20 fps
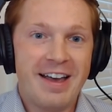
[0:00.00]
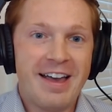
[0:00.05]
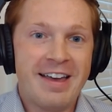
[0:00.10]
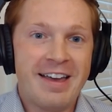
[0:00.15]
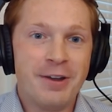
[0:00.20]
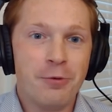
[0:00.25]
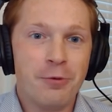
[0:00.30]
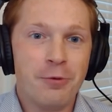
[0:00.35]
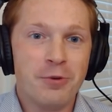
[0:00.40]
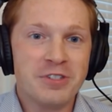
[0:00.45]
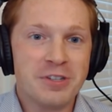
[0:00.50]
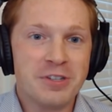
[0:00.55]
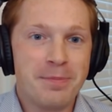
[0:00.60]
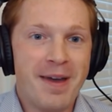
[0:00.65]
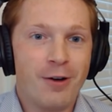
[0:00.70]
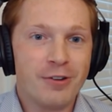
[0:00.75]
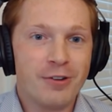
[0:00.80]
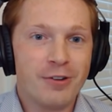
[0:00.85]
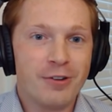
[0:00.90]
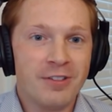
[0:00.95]
And it was
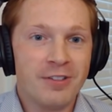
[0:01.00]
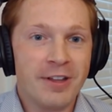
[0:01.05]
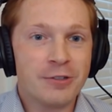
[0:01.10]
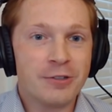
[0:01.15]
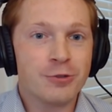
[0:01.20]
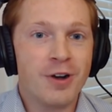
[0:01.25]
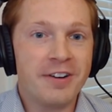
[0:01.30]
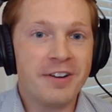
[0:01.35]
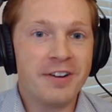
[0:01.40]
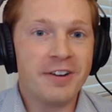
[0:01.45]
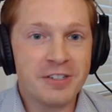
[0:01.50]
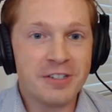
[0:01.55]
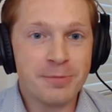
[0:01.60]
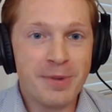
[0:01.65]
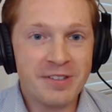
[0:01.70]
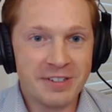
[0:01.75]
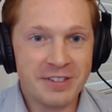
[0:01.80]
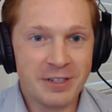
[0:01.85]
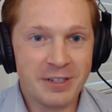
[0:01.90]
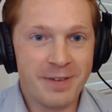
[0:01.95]
about electronic
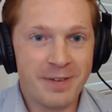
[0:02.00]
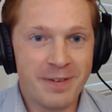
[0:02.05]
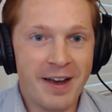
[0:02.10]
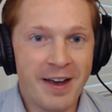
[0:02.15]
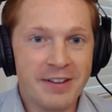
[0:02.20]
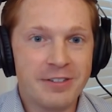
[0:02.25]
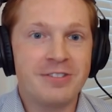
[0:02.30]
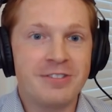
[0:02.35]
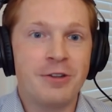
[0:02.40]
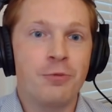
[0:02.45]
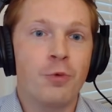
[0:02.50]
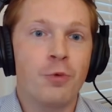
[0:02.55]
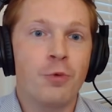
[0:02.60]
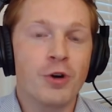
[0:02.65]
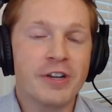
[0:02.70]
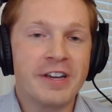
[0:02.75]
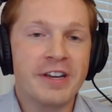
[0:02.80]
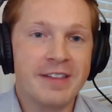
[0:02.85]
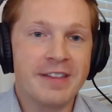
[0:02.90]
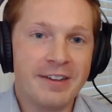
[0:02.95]
dispensing devices and
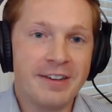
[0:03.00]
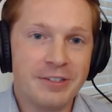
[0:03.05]
working